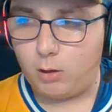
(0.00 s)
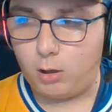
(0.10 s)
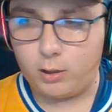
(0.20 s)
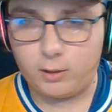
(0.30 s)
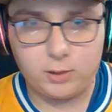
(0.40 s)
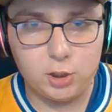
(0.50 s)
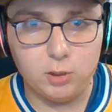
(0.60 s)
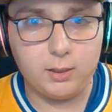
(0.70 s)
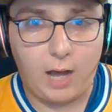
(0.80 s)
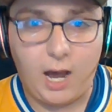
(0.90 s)
Are
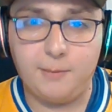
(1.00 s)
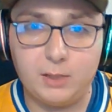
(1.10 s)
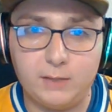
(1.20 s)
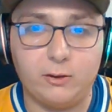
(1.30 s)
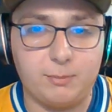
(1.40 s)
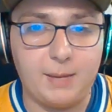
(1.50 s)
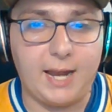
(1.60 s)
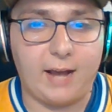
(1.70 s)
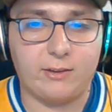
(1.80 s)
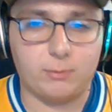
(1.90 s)
you? I believe this man
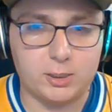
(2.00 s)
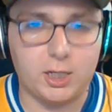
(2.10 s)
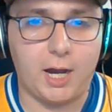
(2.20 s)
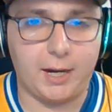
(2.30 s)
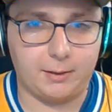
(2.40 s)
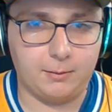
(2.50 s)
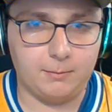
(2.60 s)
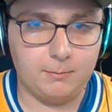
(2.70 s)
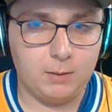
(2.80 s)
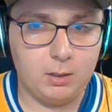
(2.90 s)
has to retire
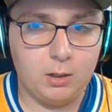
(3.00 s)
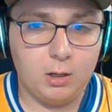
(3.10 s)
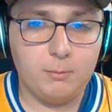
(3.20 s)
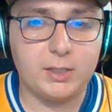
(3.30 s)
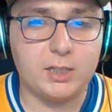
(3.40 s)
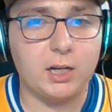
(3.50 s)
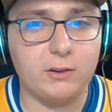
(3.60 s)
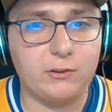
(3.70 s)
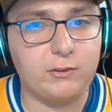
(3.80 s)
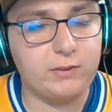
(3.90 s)

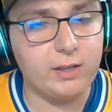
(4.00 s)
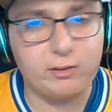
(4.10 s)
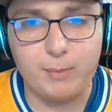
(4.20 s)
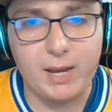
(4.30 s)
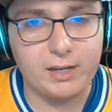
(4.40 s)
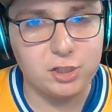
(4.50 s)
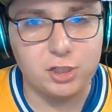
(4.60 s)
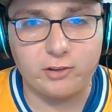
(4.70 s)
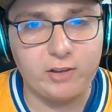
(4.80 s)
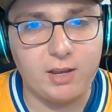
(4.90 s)
because this man is
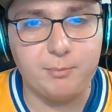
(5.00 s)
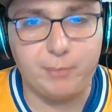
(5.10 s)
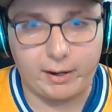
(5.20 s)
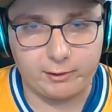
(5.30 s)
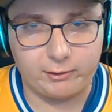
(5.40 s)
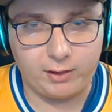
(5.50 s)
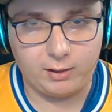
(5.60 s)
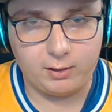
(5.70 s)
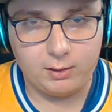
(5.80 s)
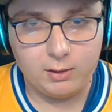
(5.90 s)
just embarrassing.
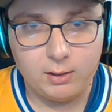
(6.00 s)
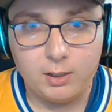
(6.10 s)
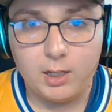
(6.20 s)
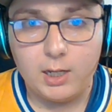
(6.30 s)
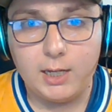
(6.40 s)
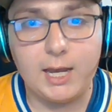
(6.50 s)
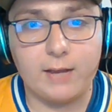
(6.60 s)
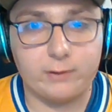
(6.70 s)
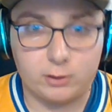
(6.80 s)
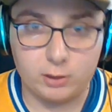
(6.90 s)
He
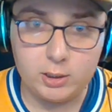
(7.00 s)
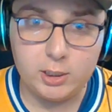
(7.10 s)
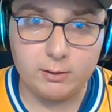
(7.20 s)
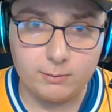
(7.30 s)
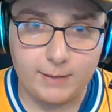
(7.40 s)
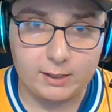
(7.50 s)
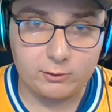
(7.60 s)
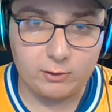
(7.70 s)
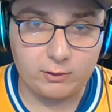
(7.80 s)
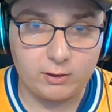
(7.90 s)
has a good year in the regular
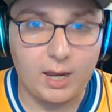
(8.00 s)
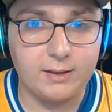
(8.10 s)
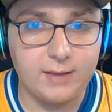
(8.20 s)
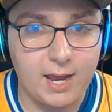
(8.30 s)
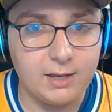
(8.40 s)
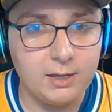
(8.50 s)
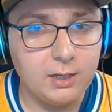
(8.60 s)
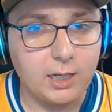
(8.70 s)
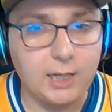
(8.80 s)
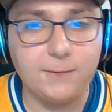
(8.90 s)
season, and then
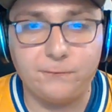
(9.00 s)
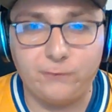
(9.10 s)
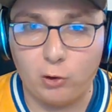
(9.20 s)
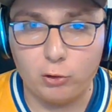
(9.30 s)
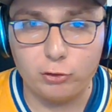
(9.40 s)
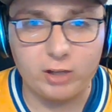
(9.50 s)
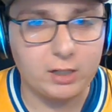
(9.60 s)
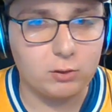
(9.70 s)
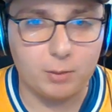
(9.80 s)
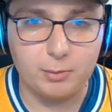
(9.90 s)
he folds
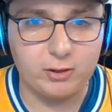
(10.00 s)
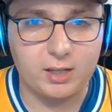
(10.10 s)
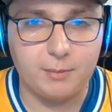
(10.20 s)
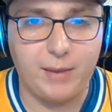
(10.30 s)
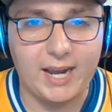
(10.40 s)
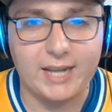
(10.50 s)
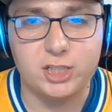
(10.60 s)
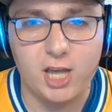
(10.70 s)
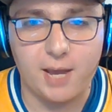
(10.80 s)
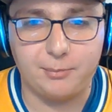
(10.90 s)
and crumbles like a bag of
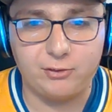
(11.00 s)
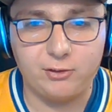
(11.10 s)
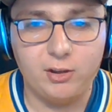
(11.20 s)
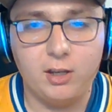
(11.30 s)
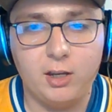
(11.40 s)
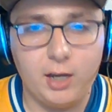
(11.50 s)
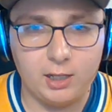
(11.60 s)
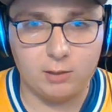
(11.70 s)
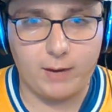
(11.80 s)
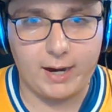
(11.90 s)
chips
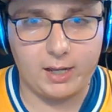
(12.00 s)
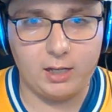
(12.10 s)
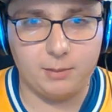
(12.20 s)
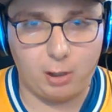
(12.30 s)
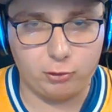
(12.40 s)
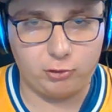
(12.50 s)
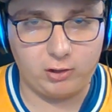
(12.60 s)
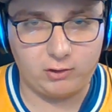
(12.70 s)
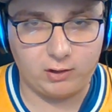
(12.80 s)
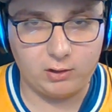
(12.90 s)
in the
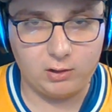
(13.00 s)
postseason.